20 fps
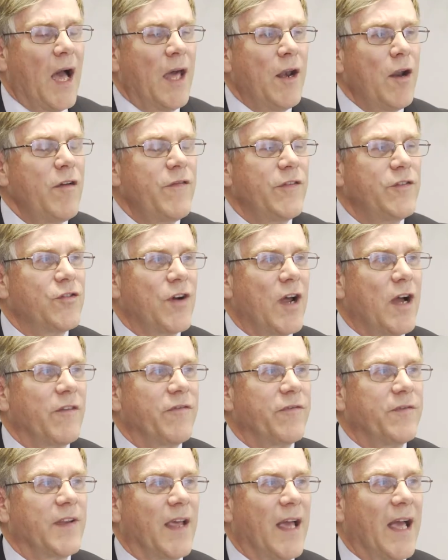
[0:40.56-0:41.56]
An
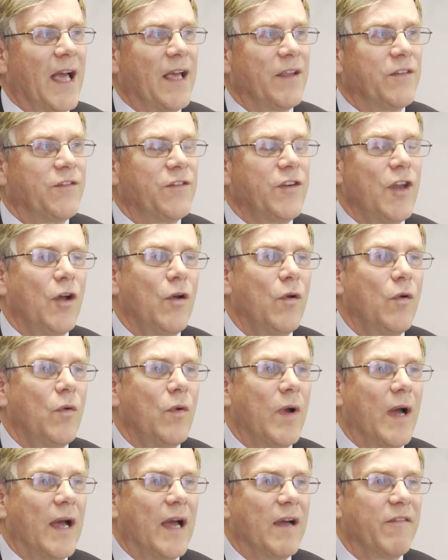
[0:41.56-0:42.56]
overdraft has
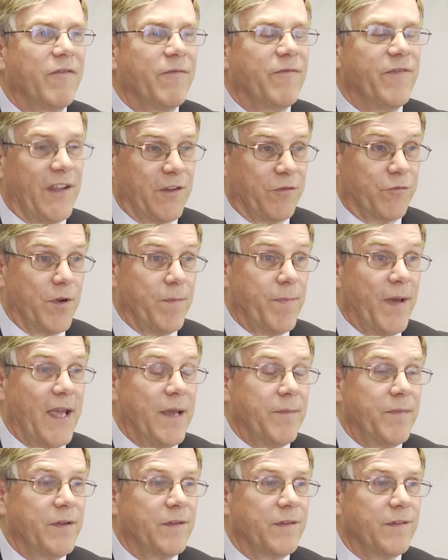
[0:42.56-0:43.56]
no fixed
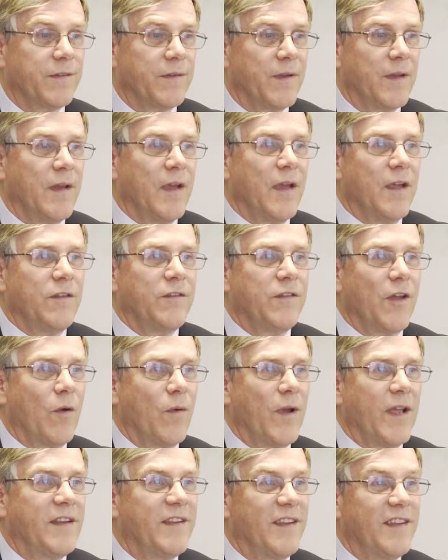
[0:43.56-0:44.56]
repayments,
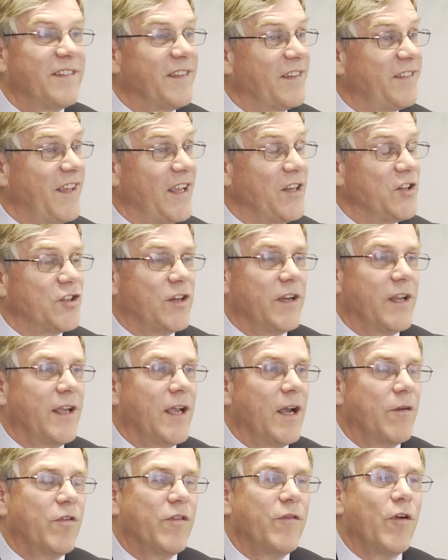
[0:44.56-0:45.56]
so it is
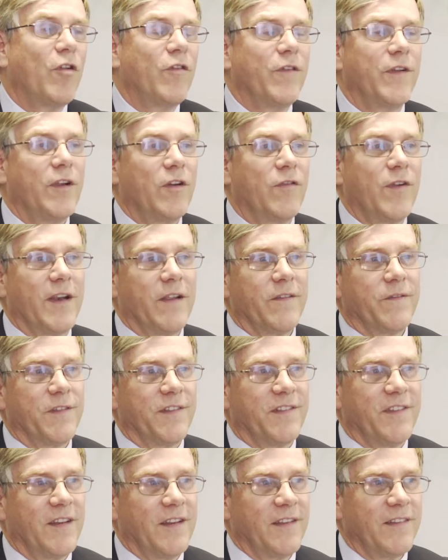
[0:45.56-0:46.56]
essentially a revolving credit
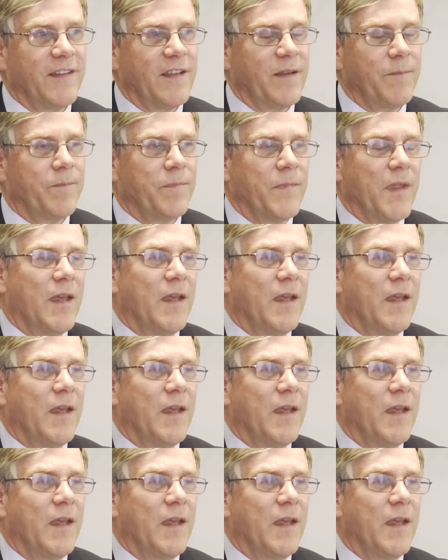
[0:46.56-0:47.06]
facility.